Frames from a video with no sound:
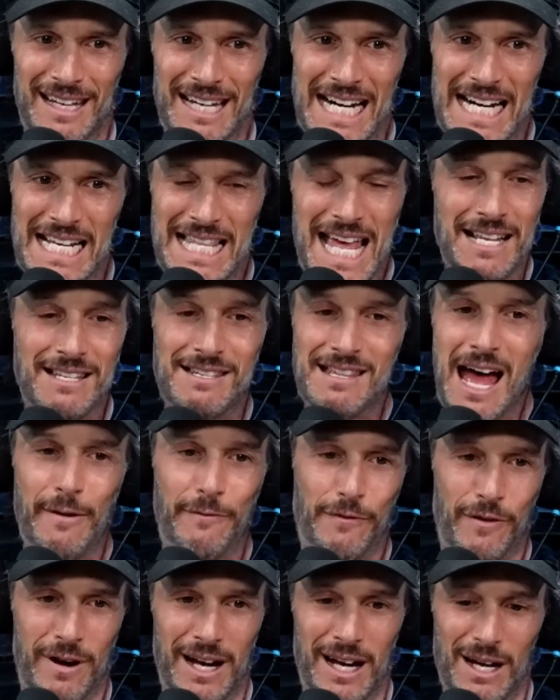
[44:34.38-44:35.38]
That's not
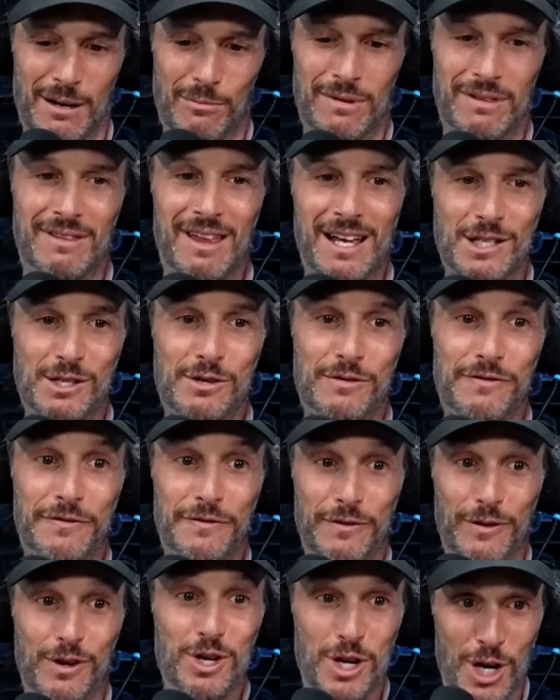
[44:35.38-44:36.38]
for him. That's
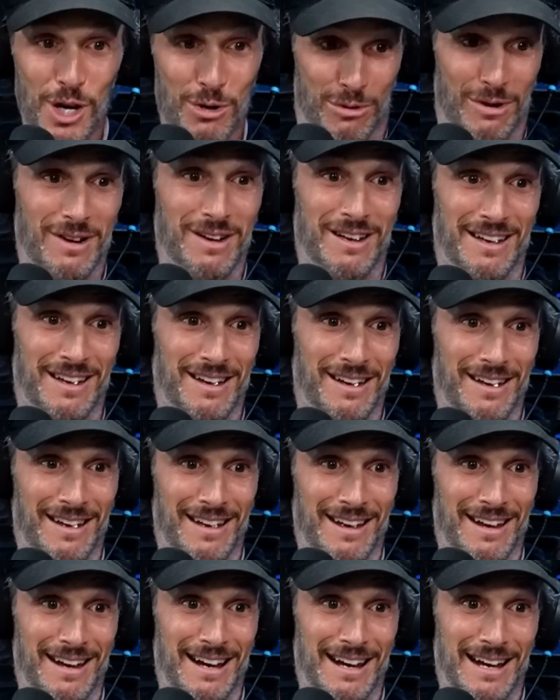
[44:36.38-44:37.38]
for you.
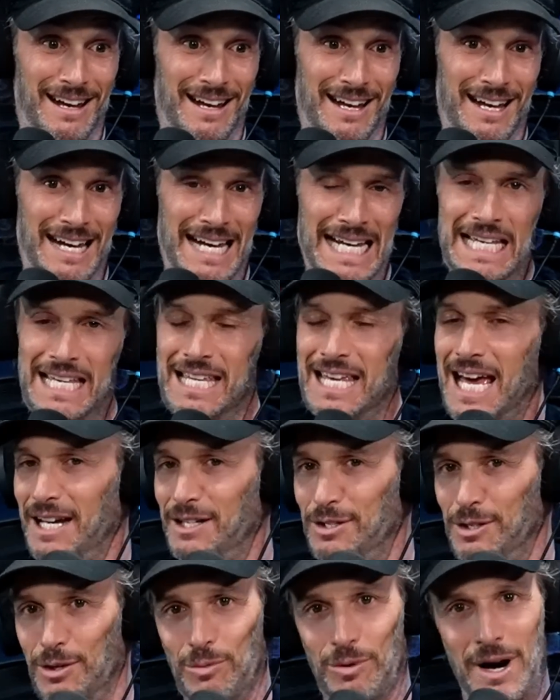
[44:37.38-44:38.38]
Yeah,
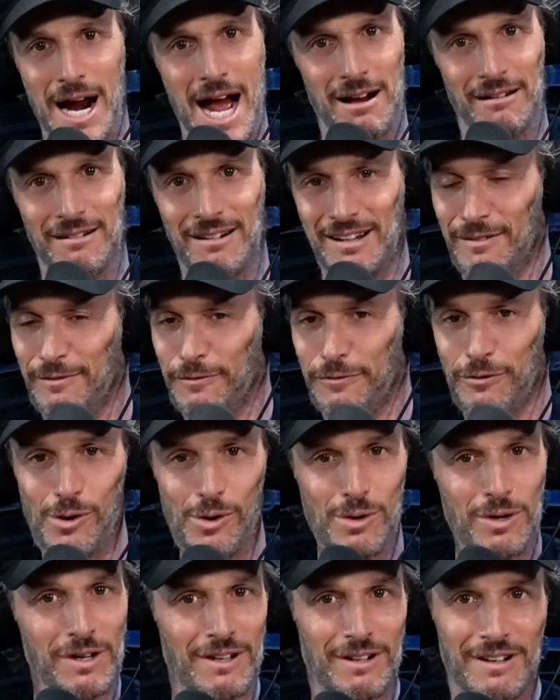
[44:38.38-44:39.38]
dude, we're out.
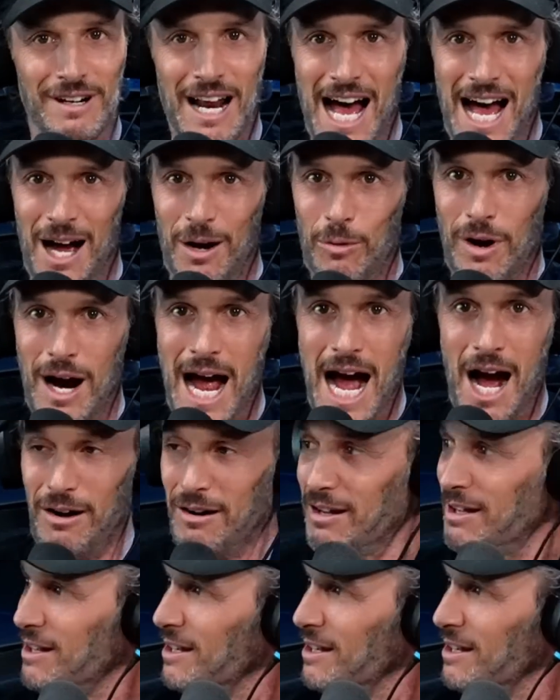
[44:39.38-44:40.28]
Frugal or not, we're out.